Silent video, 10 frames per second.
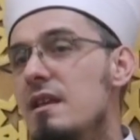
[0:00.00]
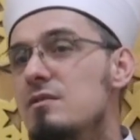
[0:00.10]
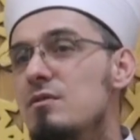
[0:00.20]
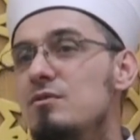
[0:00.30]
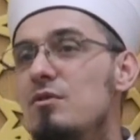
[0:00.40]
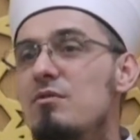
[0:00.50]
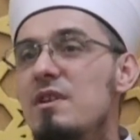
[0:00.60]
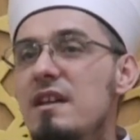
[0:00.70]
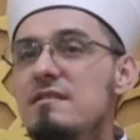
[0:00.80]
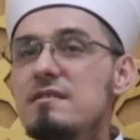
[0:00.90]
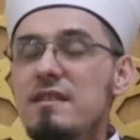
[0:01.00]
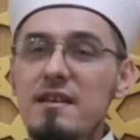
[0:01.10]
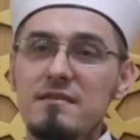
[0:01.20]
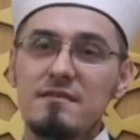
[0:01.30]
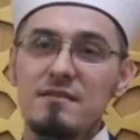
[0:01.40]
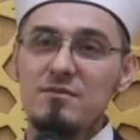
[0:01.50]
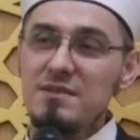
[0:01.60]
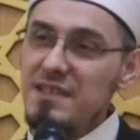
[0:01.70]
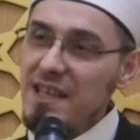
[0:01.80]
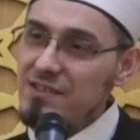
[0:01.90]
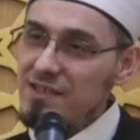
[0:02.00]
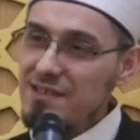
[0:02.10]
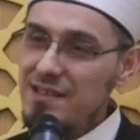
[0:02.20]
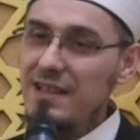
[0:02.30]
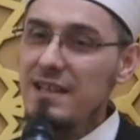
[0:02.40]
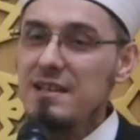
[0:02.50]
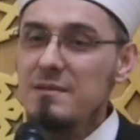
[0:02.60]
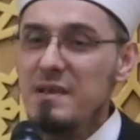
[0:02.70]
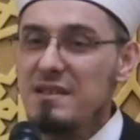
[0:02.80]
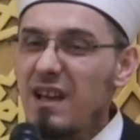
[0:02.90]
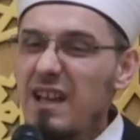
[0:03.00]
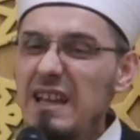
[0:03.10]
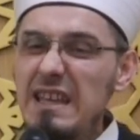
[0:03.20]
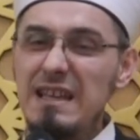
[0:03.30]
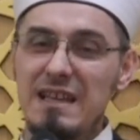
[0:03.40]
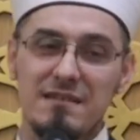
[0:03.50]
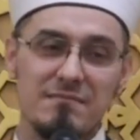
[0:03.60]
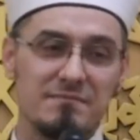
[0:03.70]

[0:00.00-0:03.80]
So the Quran says, you stay just a little bit, qalilan.